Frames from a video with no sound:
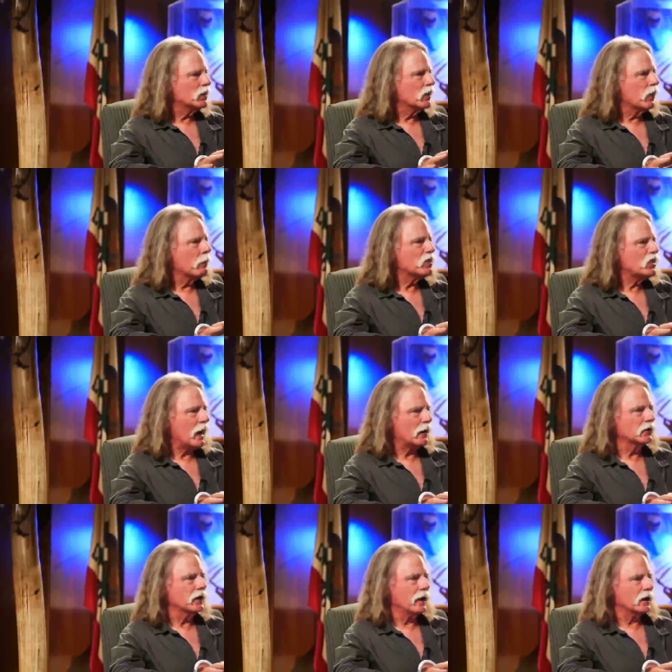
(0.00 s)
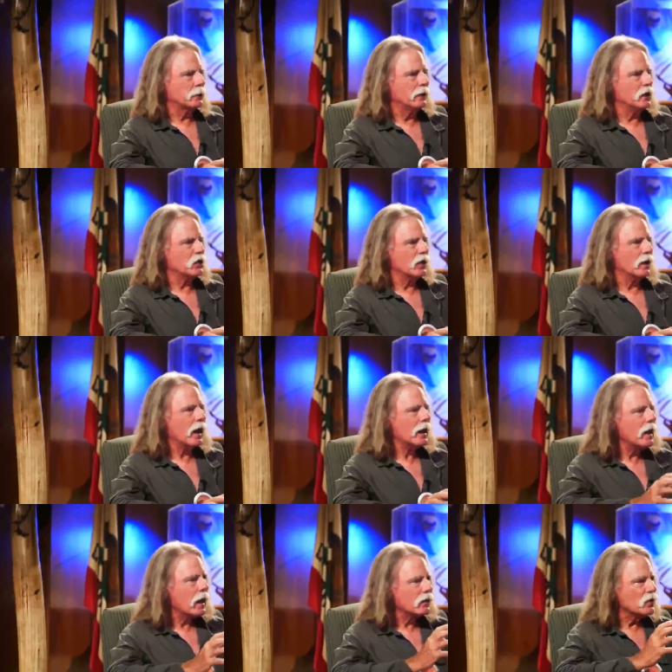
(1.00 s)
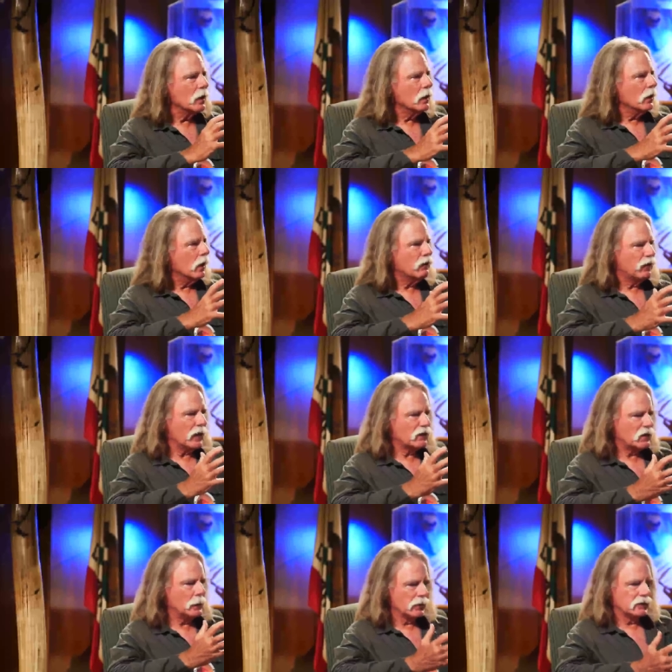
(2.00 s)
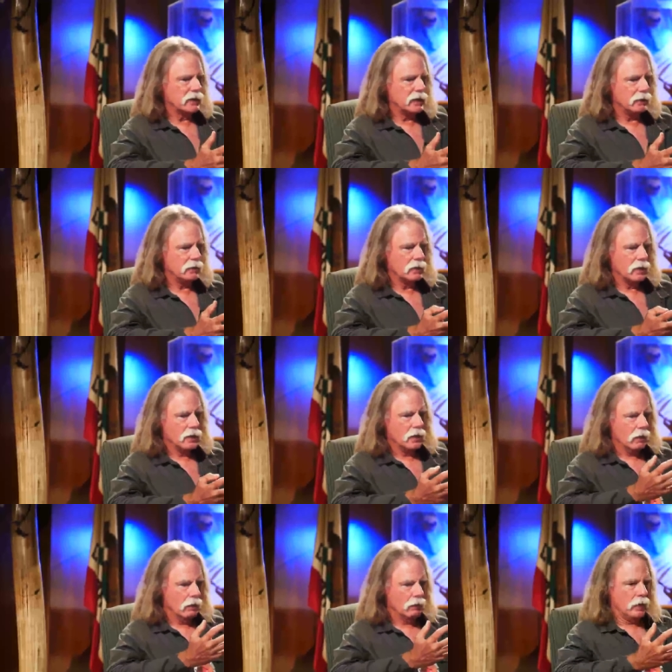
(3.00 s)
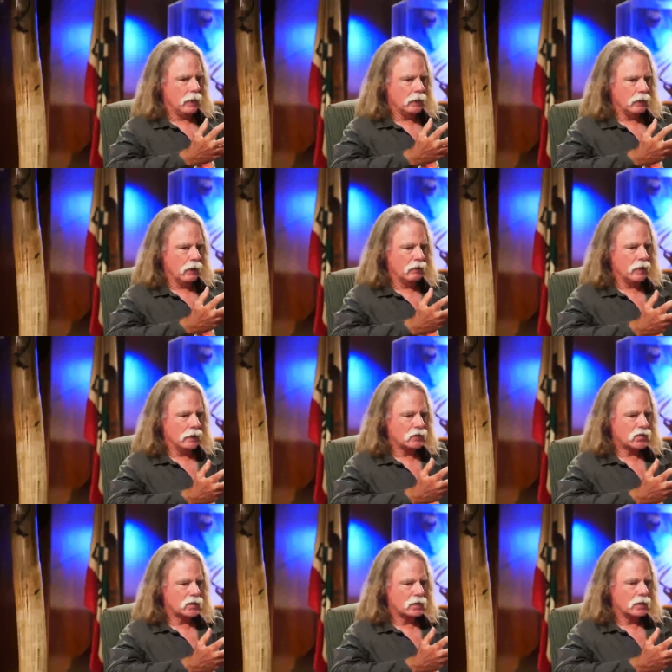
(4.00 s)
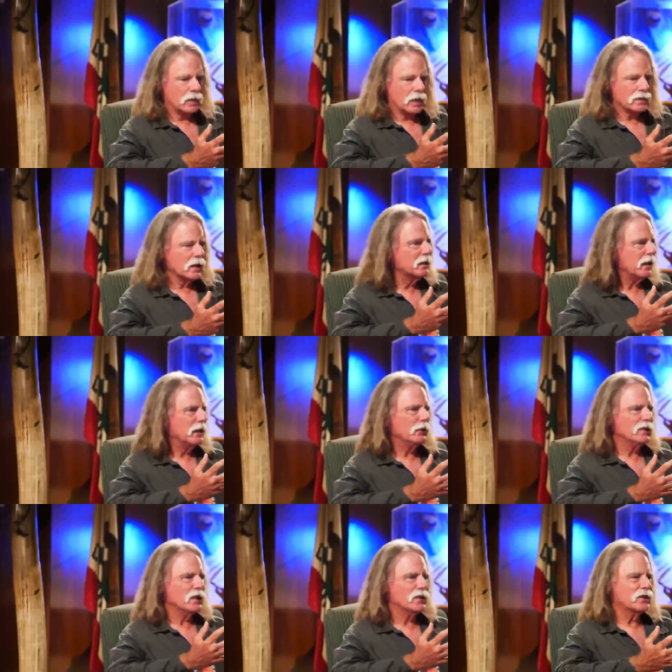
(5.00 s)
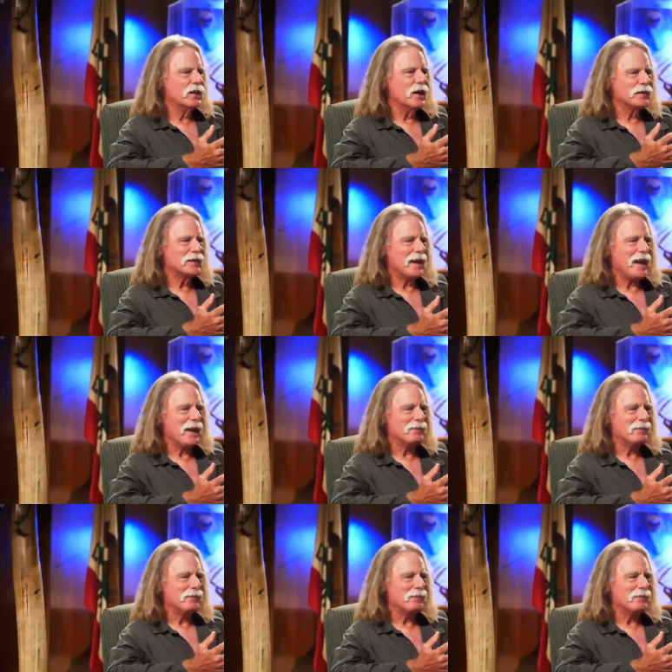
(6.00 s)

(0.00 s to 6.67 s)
It's from the Shackleton expedition, and I got a, a facsimile of the of the was going to tell you it was a stuffed cat,